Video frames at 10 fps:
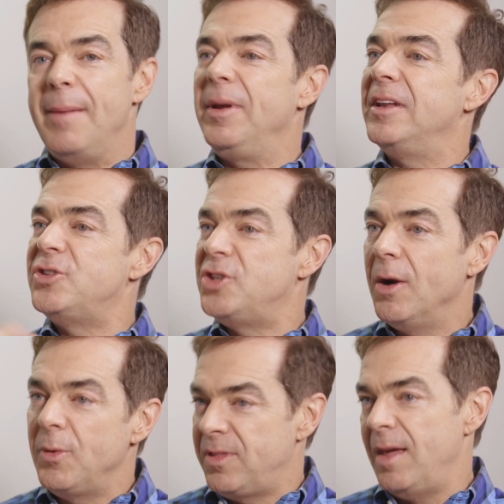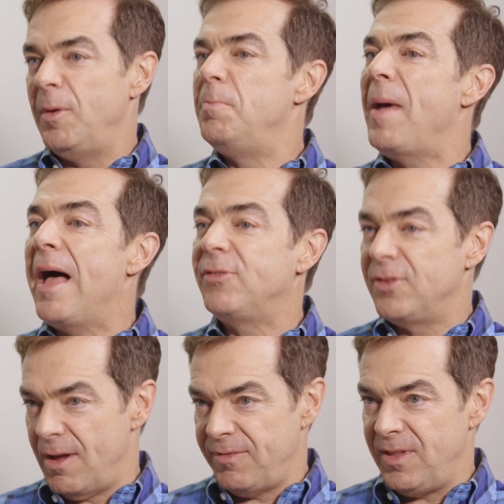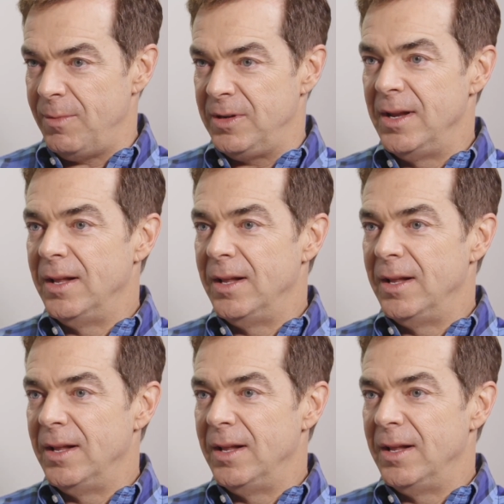I began to share it with them and bounce it off them,